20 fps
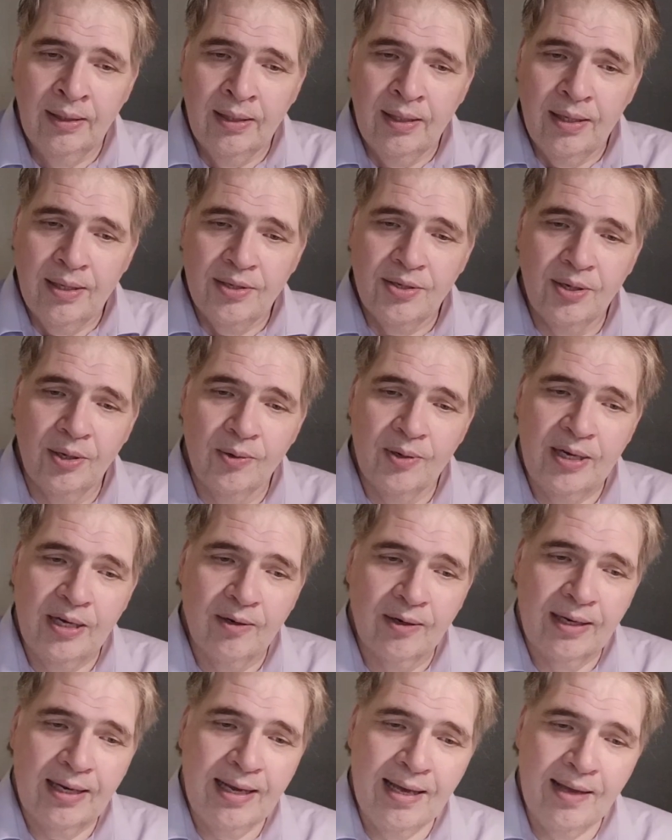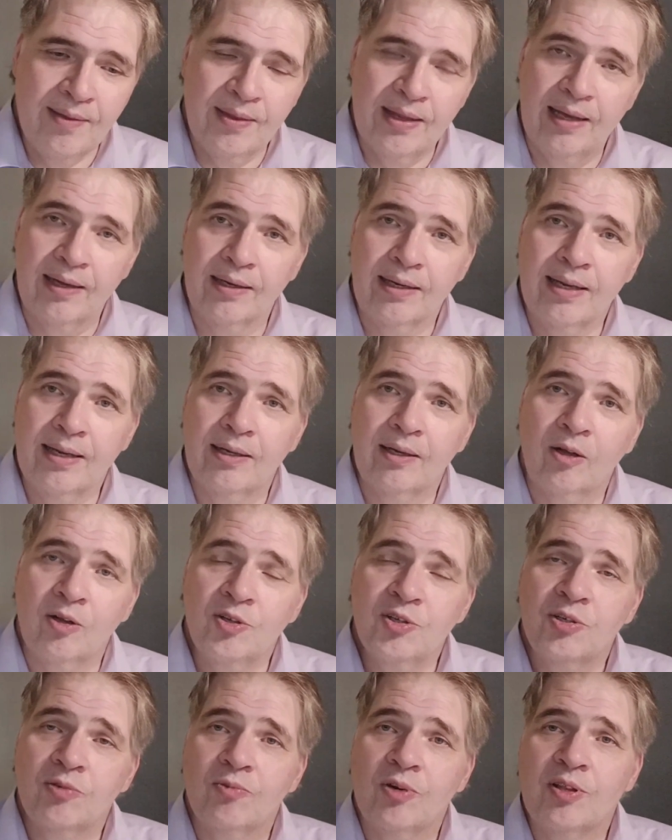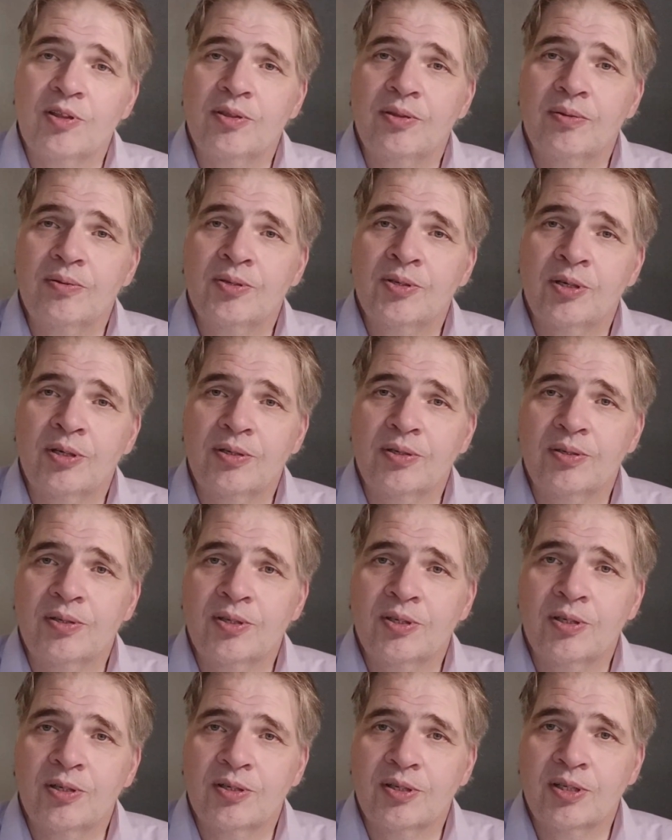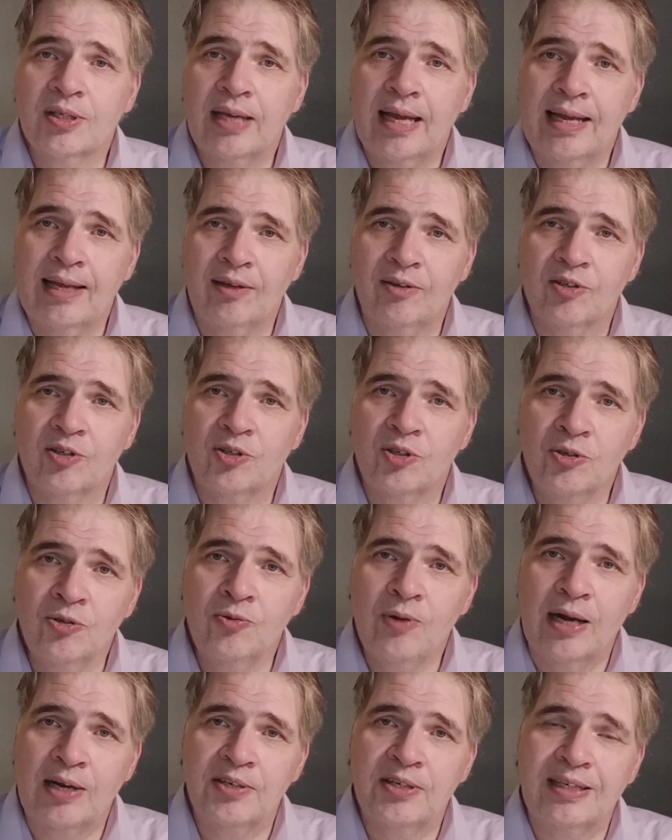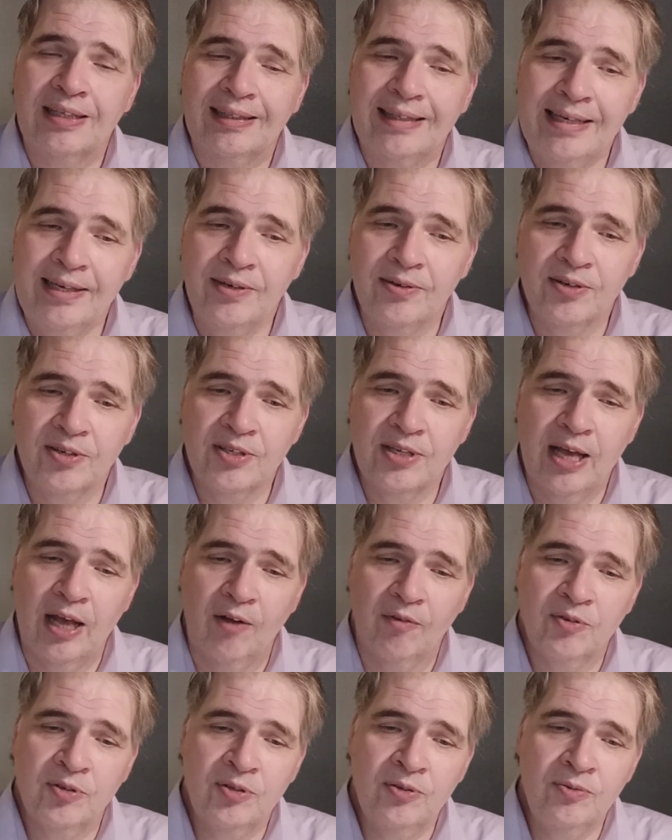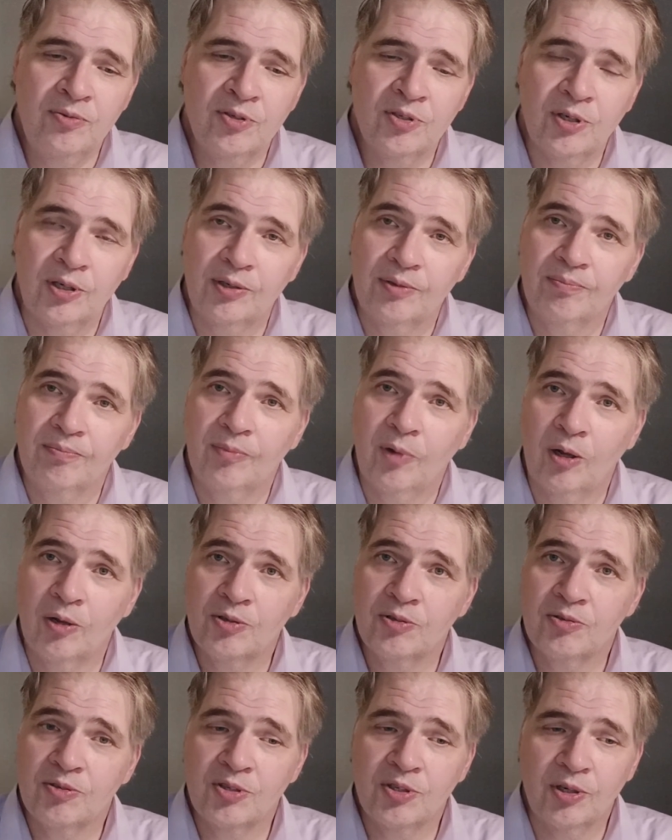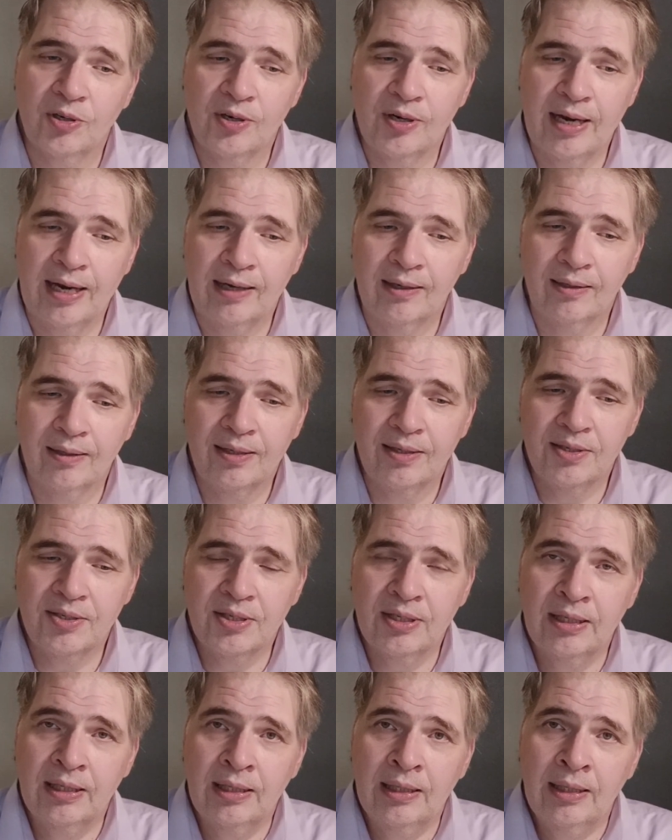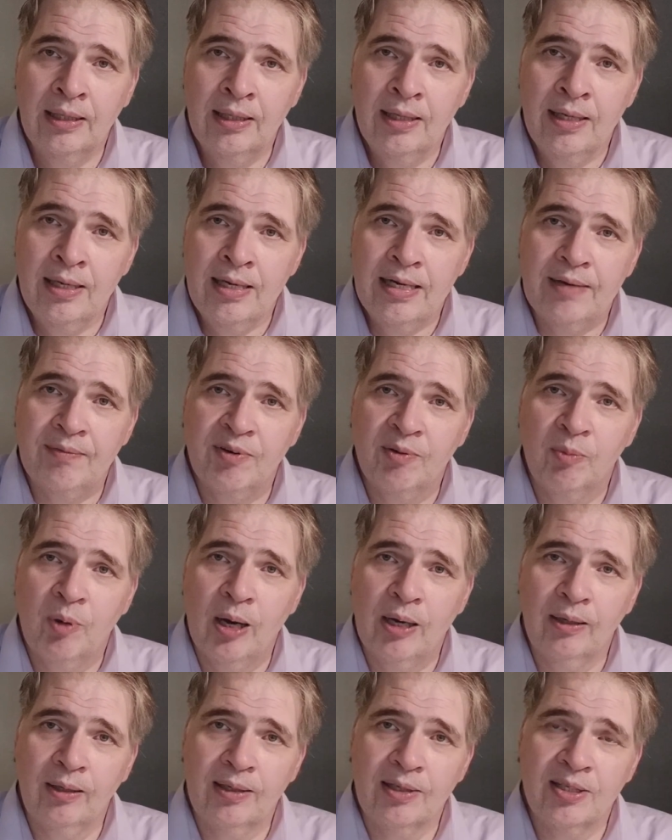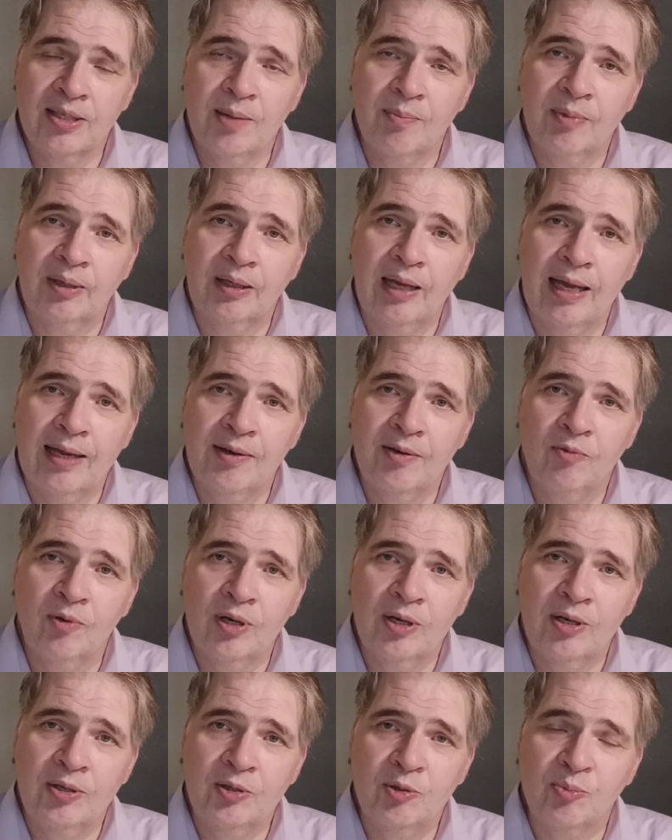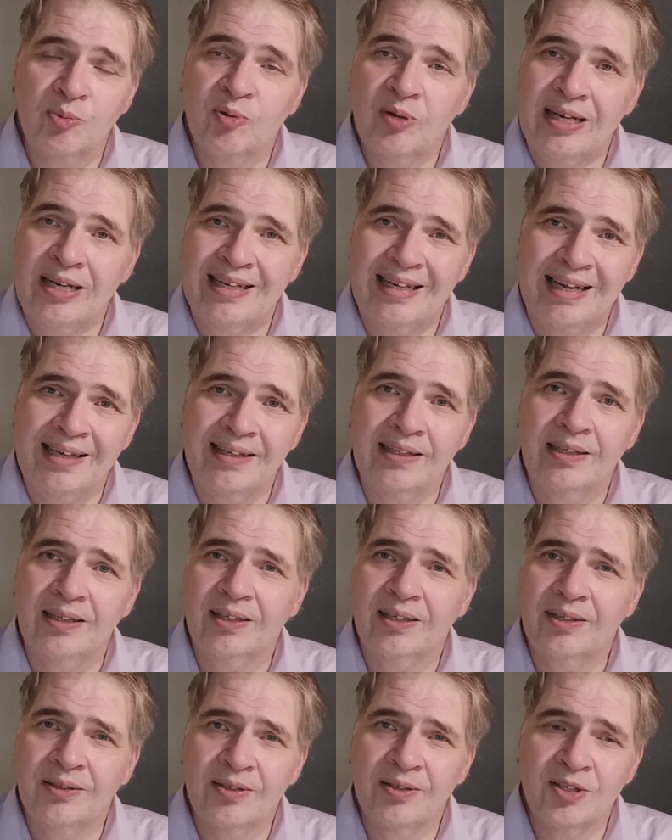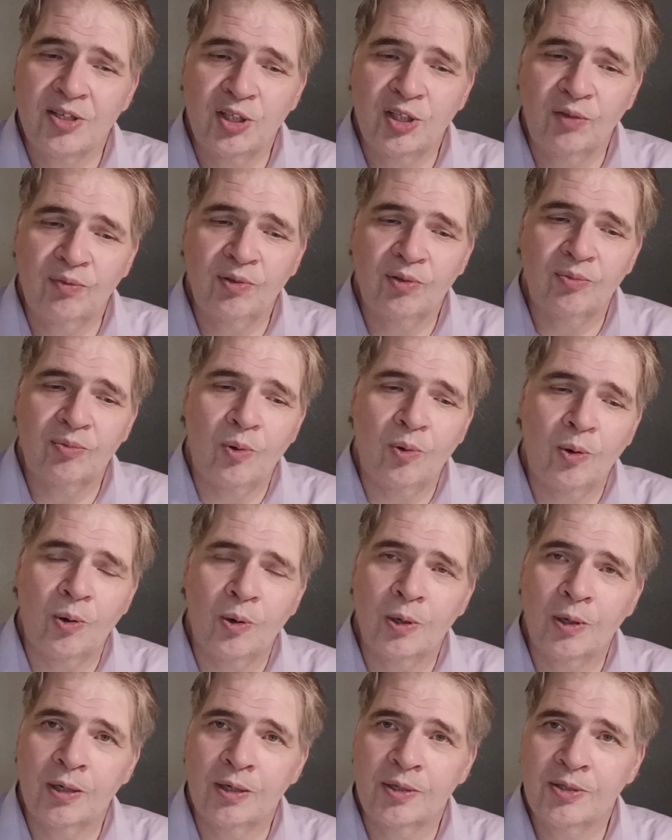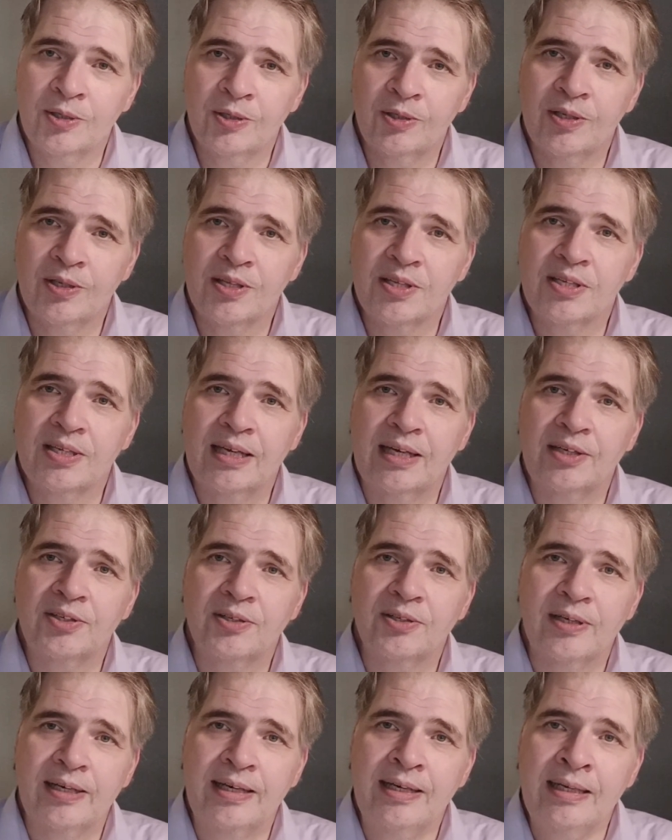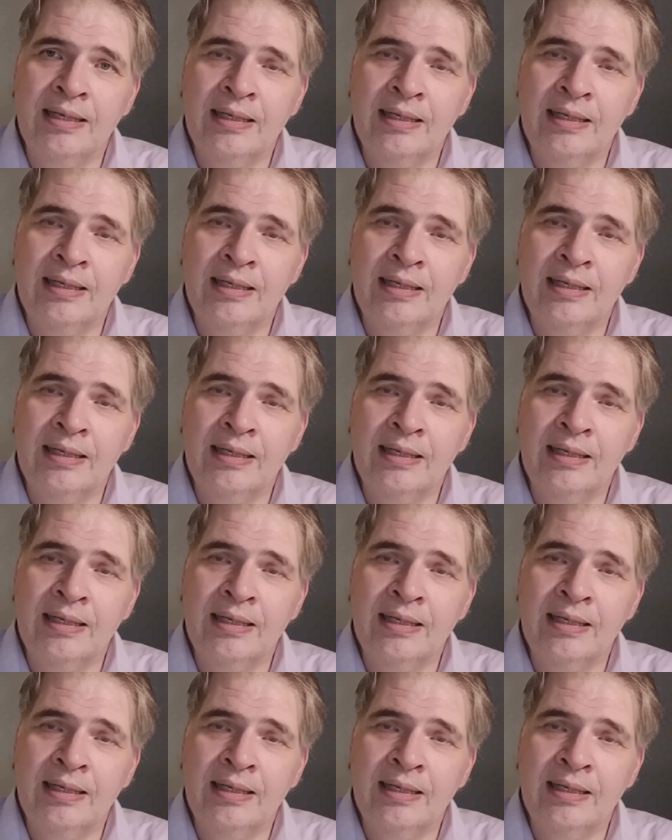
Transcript: So again also with certain scales do actually lead yourself to certain eras. If you're modeling something like you want to do pre-1900s, Civil War, turn of the century,